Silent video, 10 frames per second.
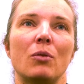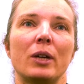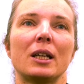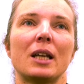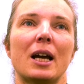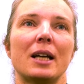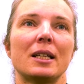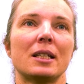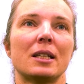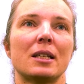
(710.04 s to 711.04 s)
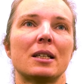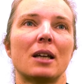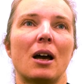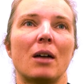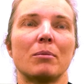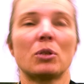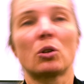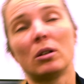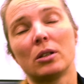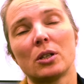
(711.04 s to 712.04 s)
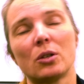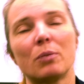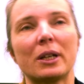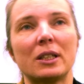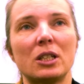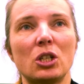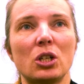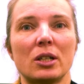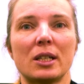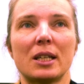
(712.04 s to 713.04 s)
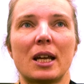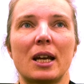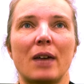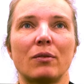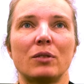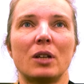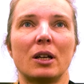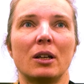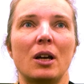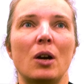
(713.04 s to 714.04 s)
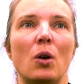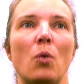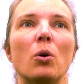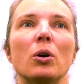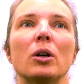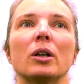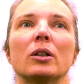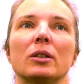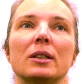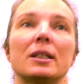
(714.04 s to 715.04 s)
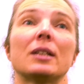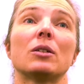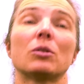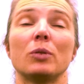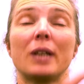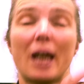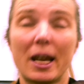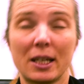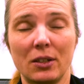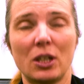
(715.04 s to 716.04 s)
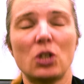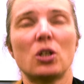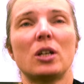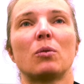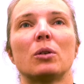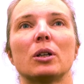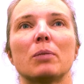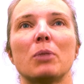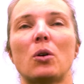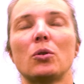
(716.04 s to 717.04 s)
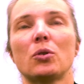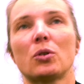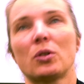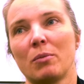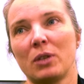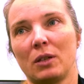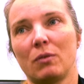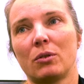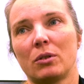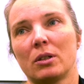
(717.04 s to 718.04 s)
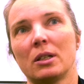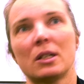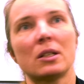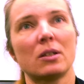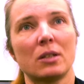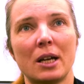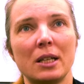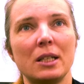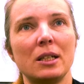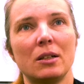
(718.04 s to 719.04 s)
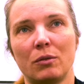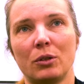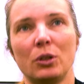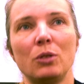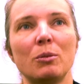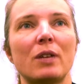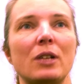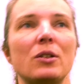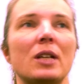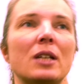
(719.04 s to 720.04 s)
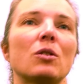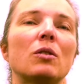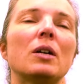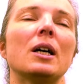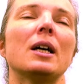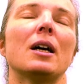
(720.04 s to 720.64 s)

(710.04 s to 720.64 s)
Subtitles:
recognizes scholars or practitioners that have done work, that are doing excellent engineering work, but also something for society or for human values. And so